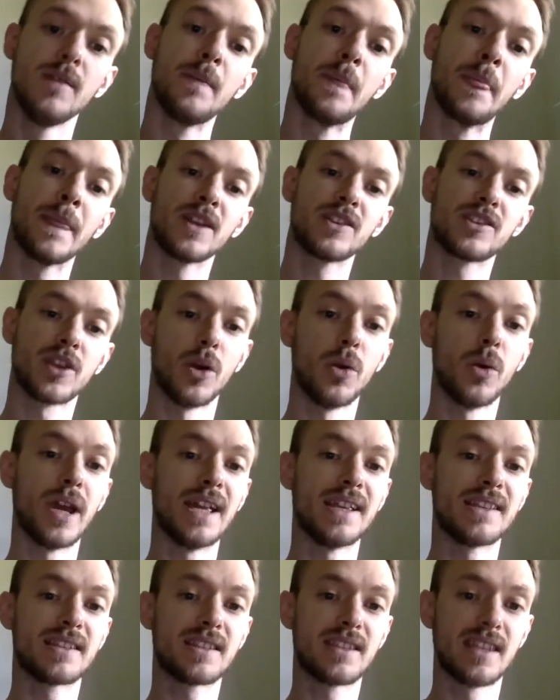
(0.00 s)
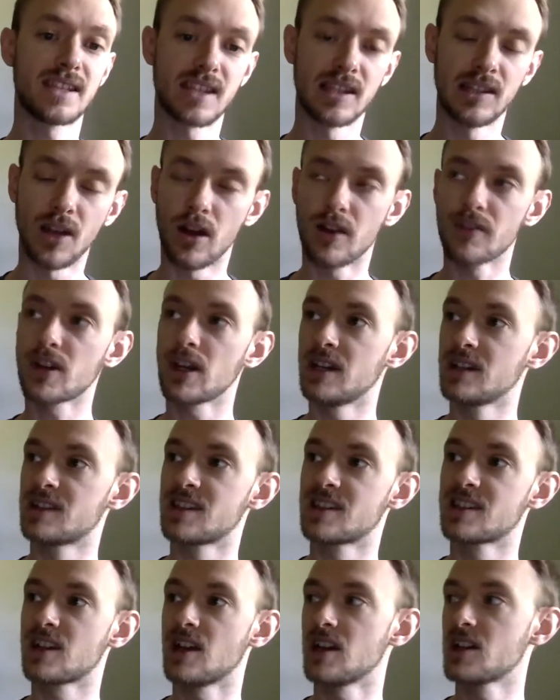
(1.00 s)
So there's a lot of kind of
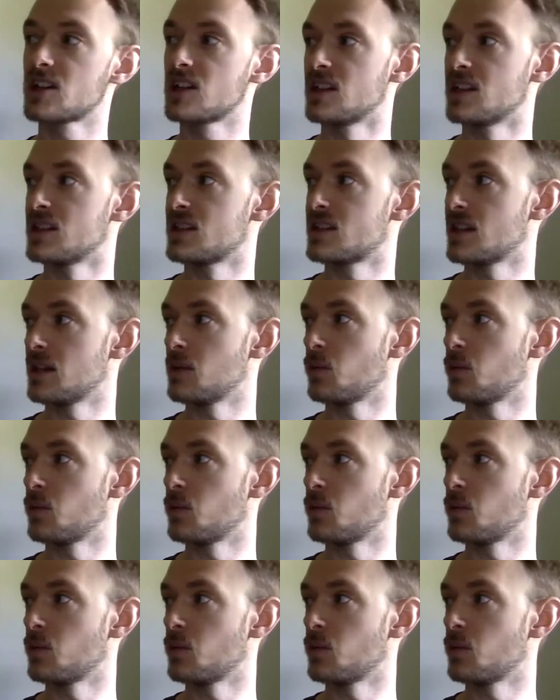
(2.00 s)
discussions